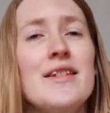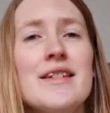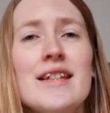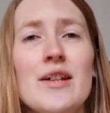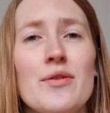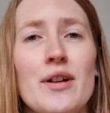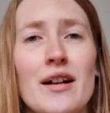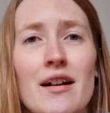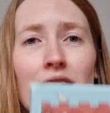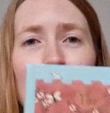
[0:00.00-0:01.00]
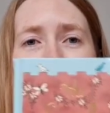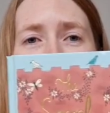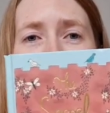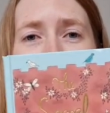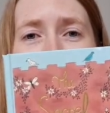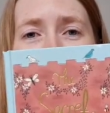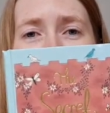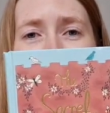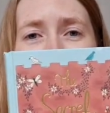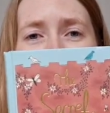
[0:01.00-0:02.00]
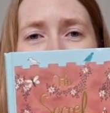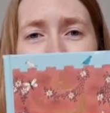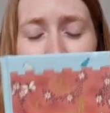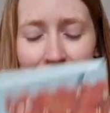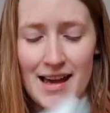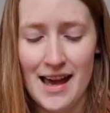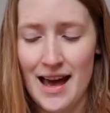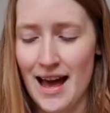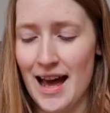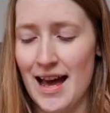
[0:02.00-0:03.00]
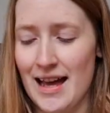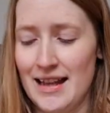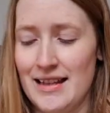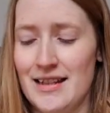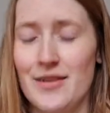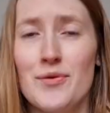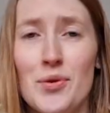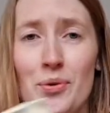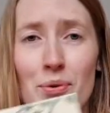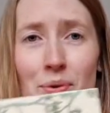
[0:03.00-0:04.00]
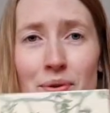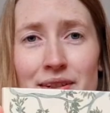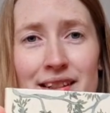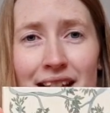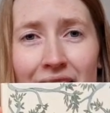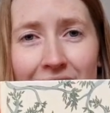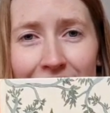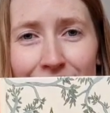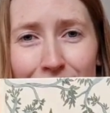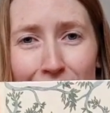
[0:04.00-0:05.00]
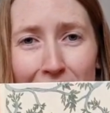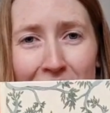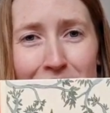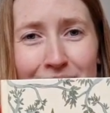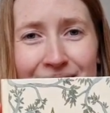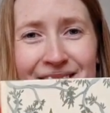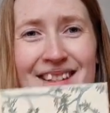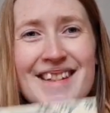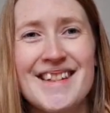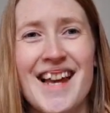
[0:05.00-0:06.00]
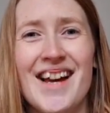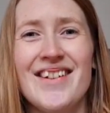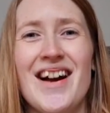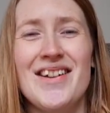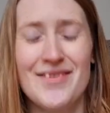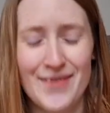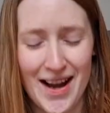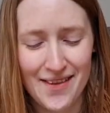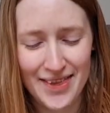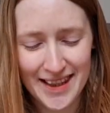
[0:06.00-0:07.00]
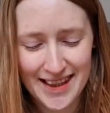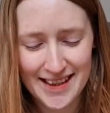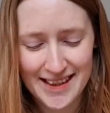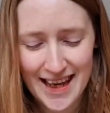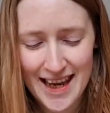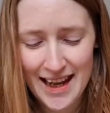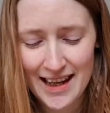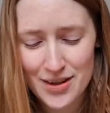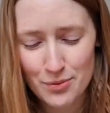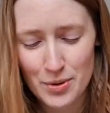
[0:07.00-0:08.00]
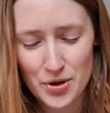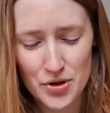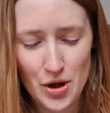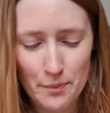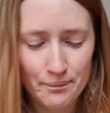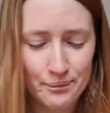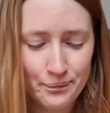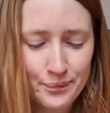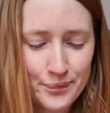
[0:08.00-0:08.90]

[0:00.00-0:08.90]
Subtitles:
The Secret Garden, and of course Anne of Green Gables. So I found these in a little bookshop